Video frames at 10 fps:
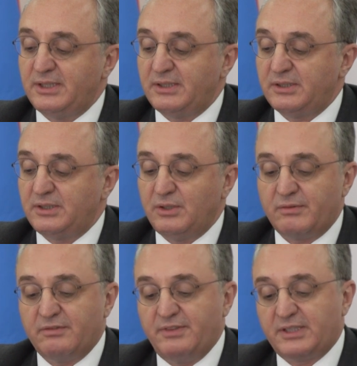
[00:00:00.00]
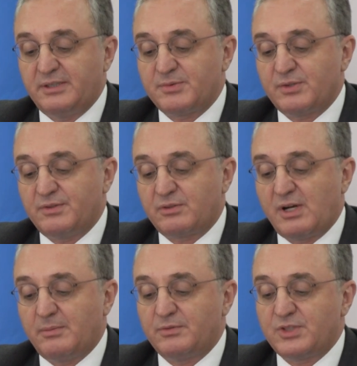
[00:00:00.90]
Dignity of the Victims of the
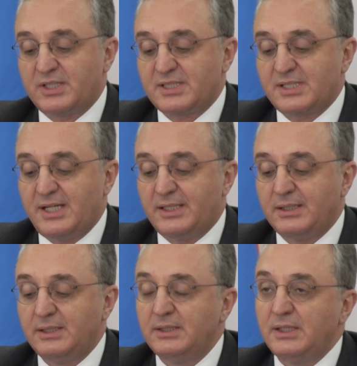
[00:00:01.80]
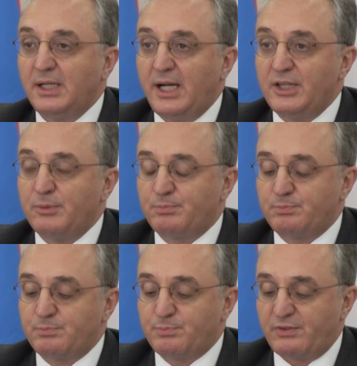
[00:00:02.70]
Crime of Genocide and the
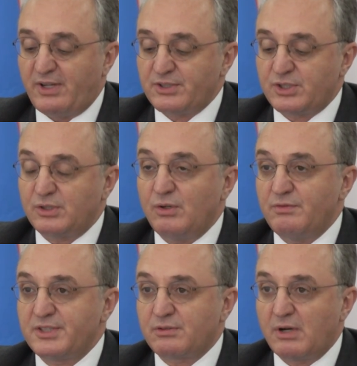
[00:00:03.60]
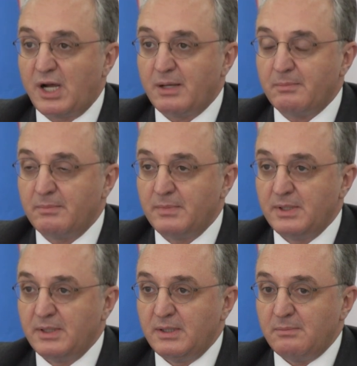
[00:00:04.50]
Prevention of this crime.
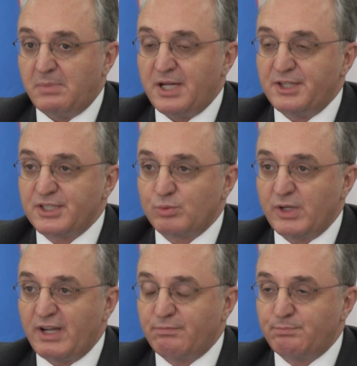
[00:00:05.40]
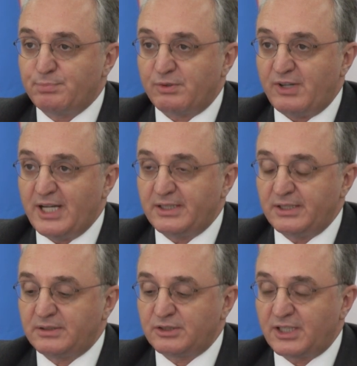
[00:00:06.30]
By this, we have
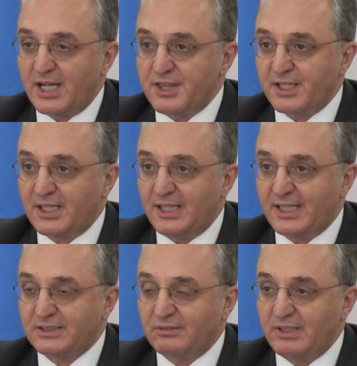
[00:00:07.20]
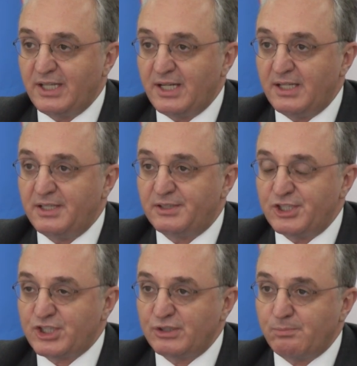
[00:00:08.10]
provided together collectively an
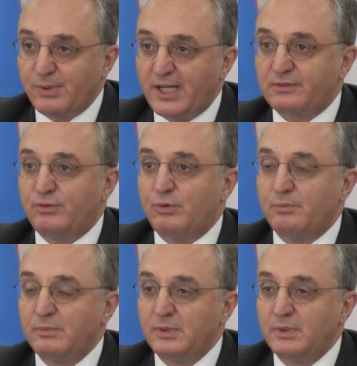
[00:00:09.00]
additional platform